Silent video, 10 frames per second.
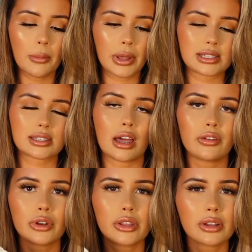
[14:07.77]
but it's kind
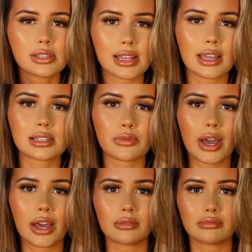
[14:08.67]
of one of those things
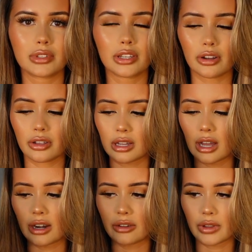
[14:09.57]
where you know you can
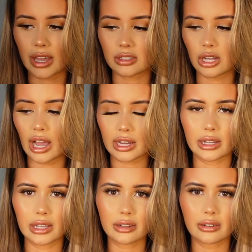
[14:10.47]
kind of like tighten
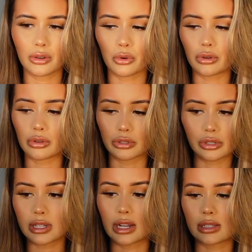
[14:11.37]
it or
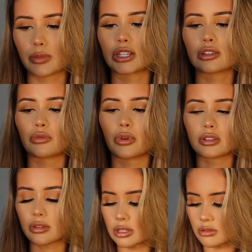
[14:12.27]
loosen it as much as you
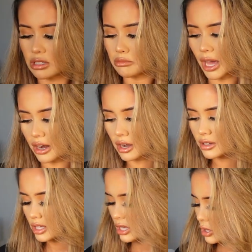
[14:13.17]
want so it doesn't really
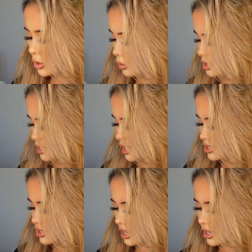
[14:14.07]
matter what
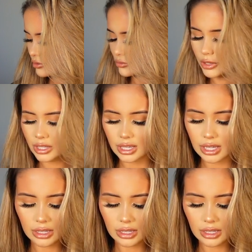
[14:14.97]
size you get really